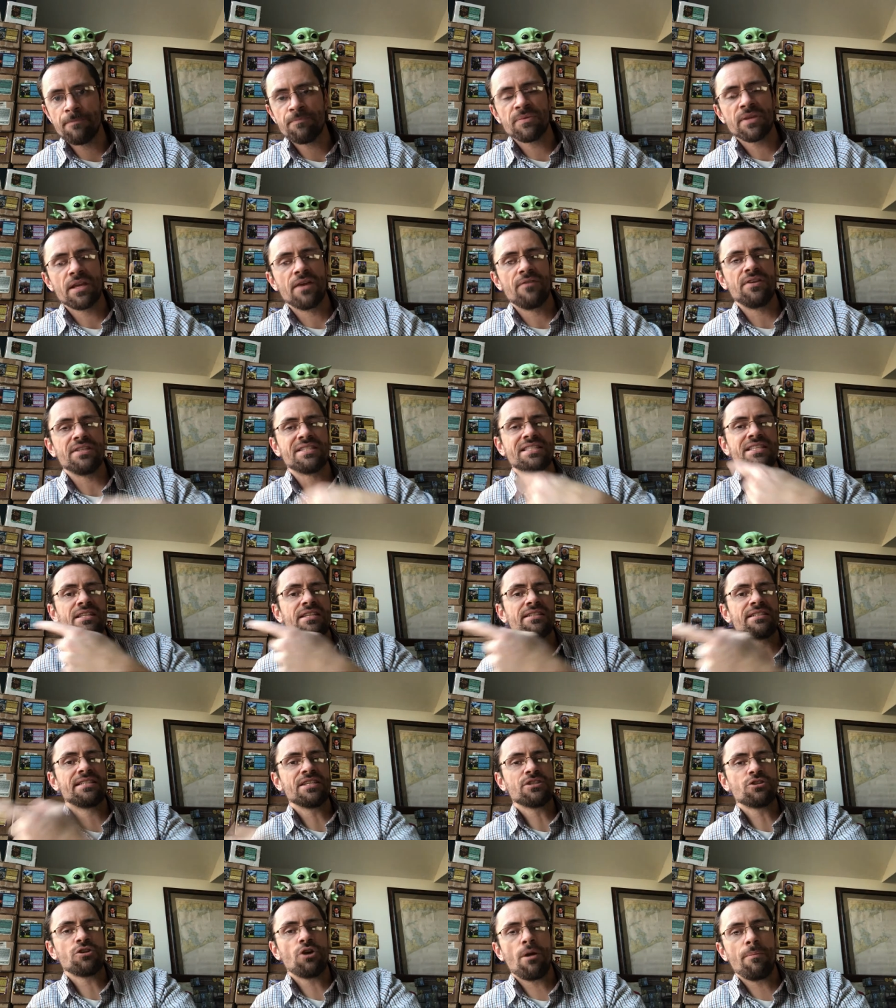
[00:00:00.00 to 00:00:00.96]
If it's in the
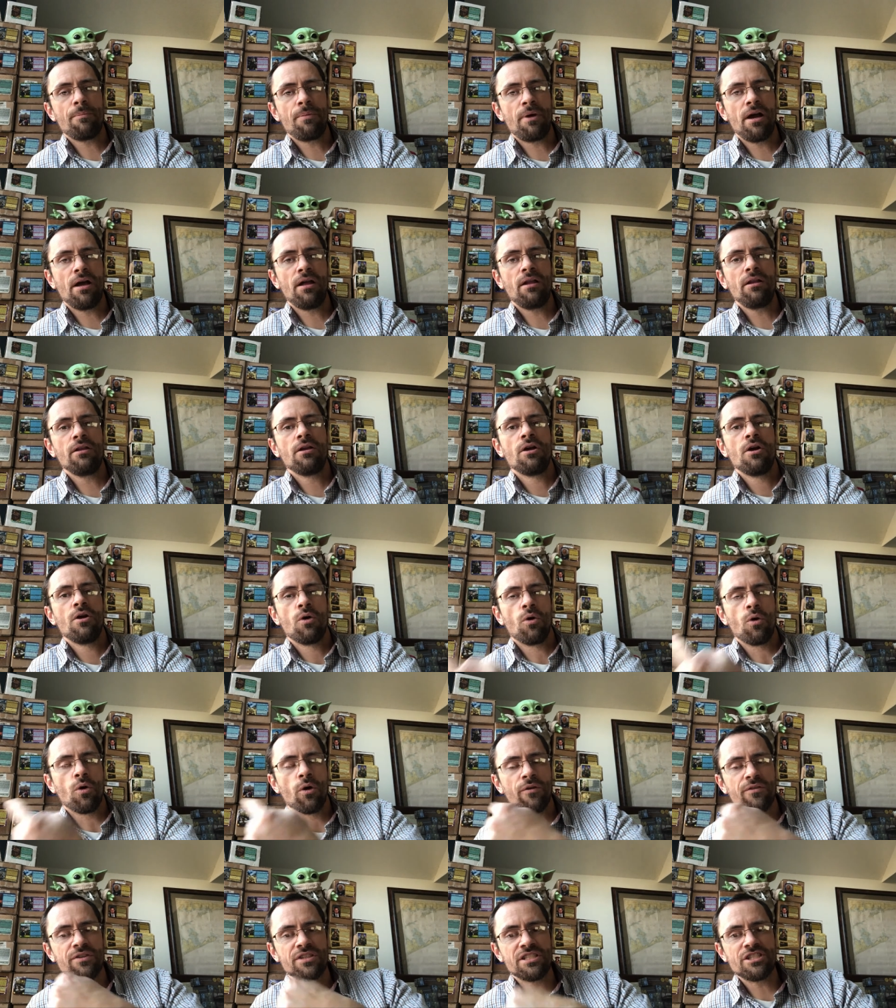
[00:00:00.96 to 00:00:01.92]
discard pile
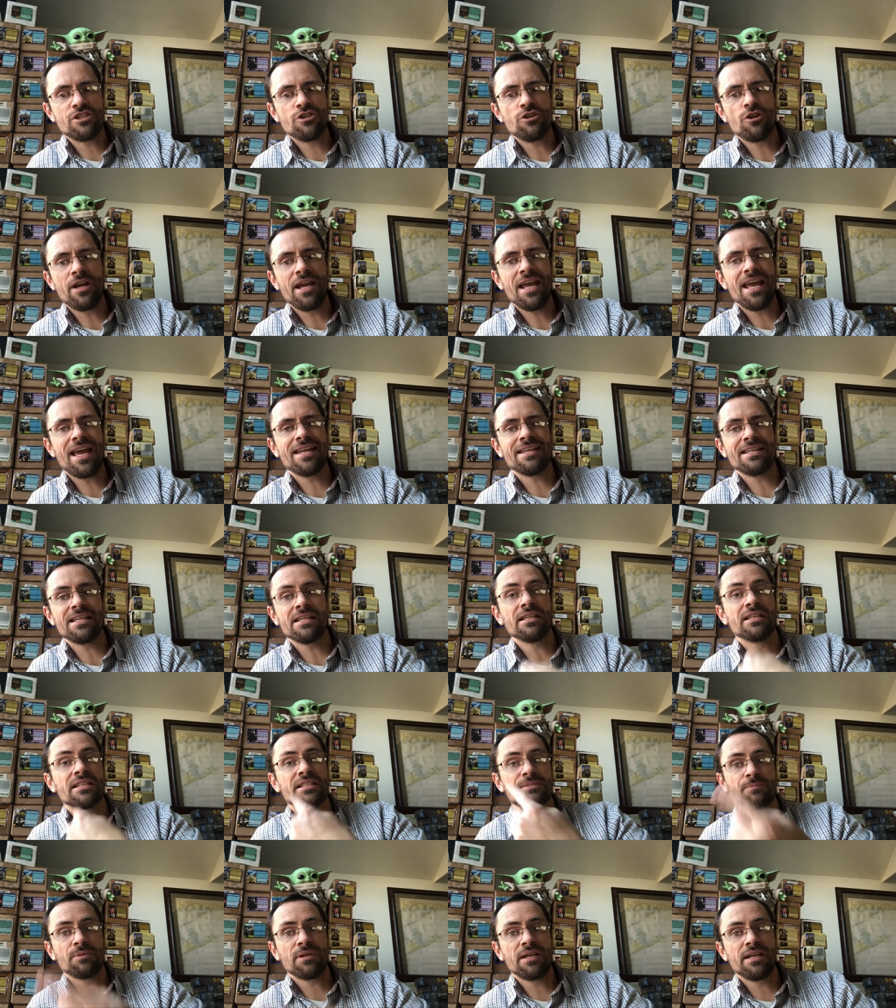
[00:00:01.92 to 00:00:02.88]
or if it's in your hand and
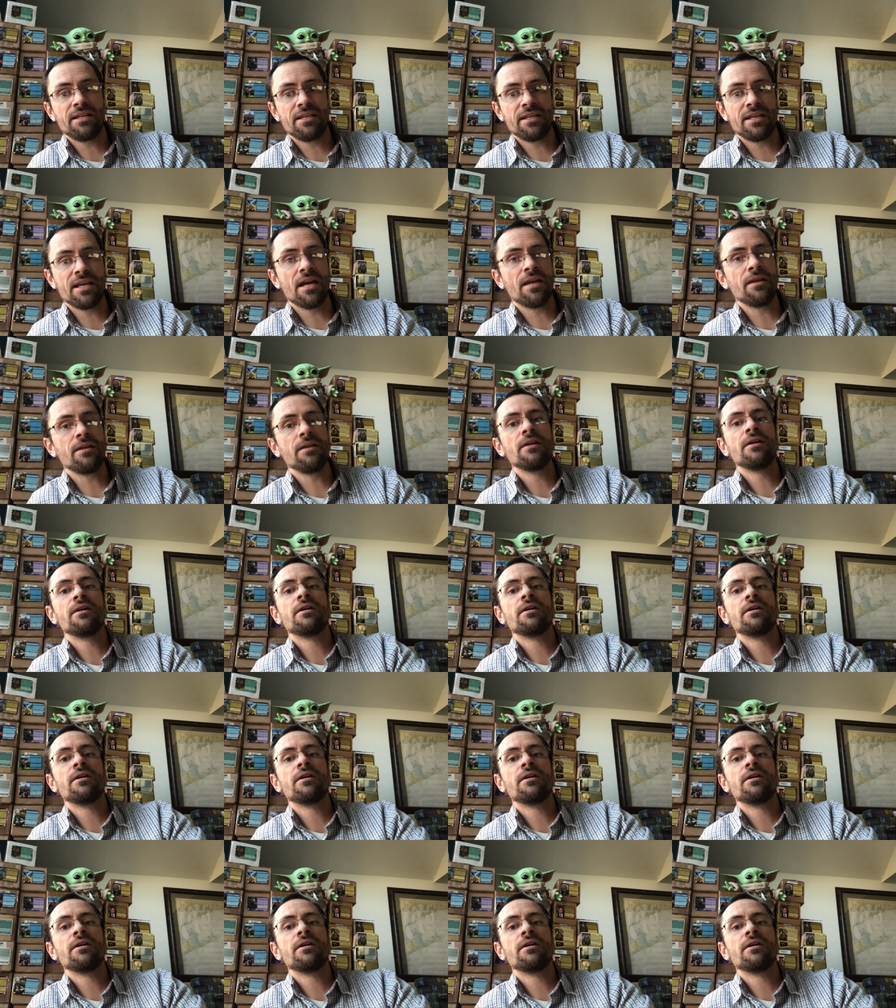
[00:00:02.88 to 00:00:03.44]
gets played again,